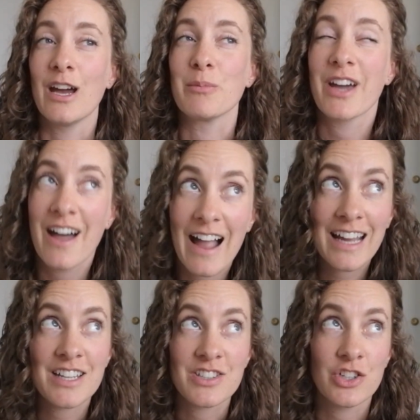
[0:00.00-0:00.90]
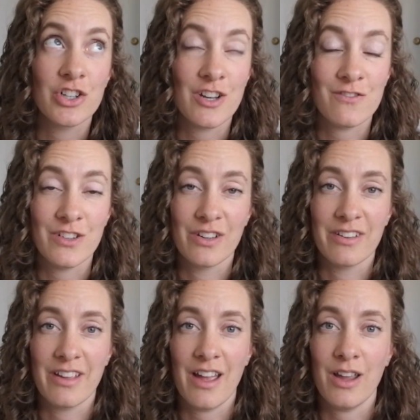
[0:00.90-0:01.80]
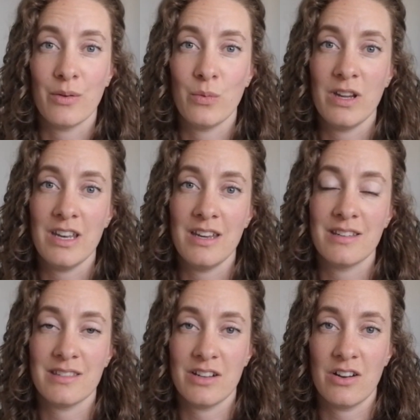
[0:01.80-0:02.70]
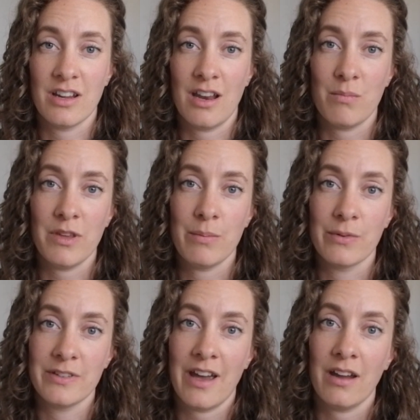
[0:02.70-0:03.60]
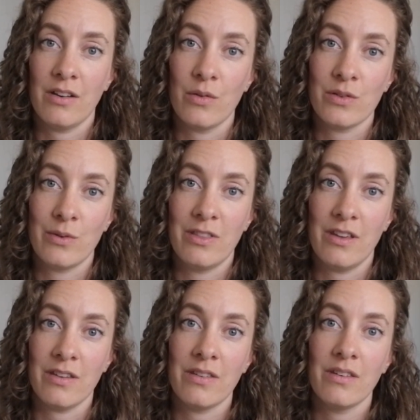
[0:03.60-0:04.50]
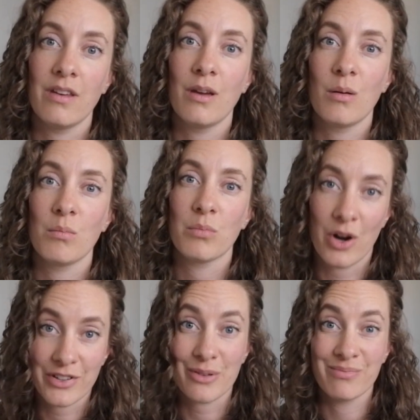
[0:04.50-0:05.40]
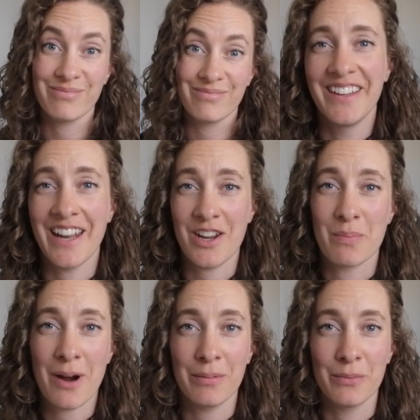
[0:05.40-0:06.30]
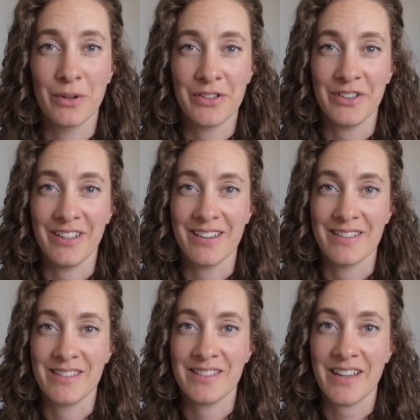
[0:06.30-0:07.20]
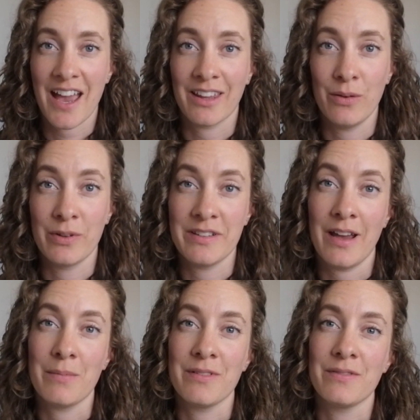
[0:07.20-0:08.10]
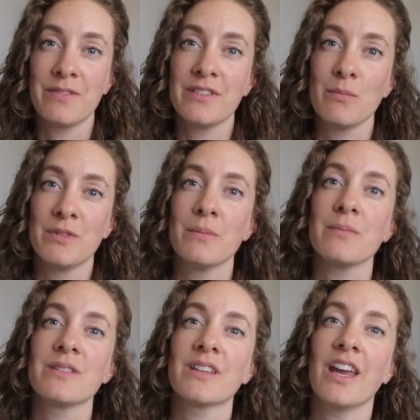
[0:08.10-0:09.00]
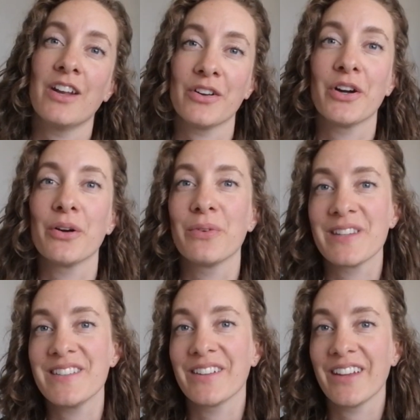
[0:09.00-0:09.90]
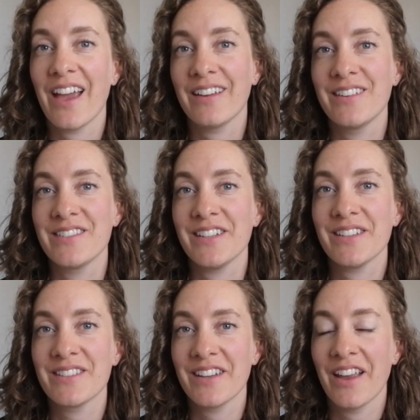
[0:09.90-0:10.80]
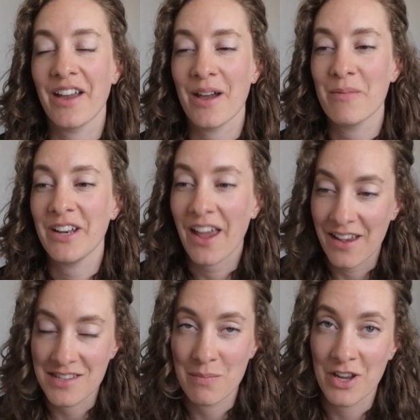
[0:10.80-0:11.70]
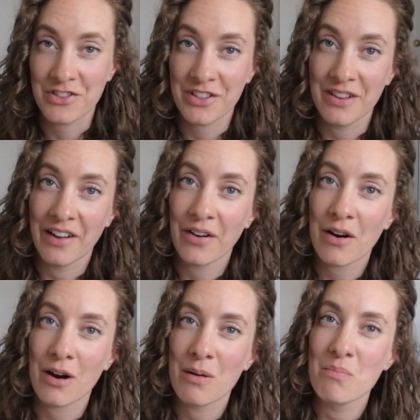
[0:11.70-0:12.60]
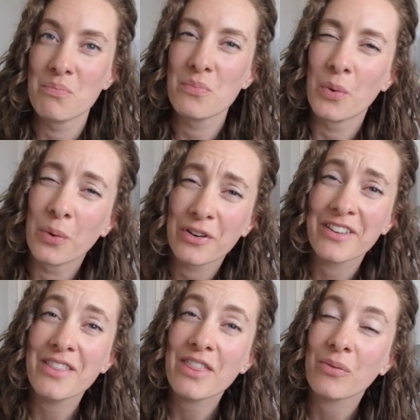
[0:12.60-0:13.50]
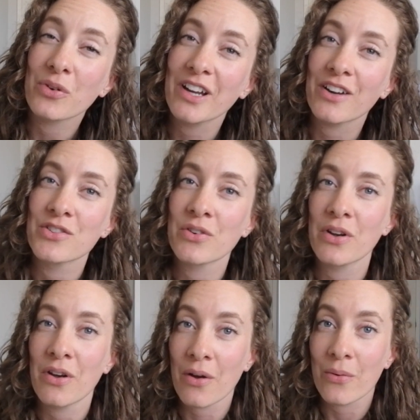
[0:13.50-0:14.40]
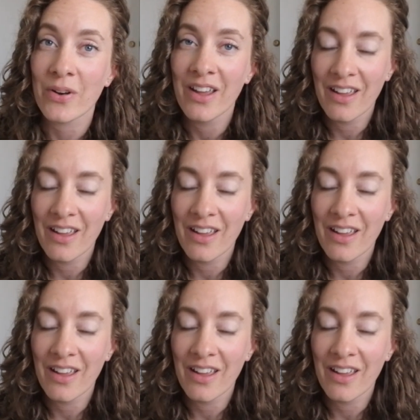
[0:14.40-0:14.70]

I'm kind of starting to feel like we need to start getting people diagnosed with this pronto. Now you're probably wondering exactly what types of symptoms can occur with celiac disease. Um, and as I mentioned, there are more than 300 known.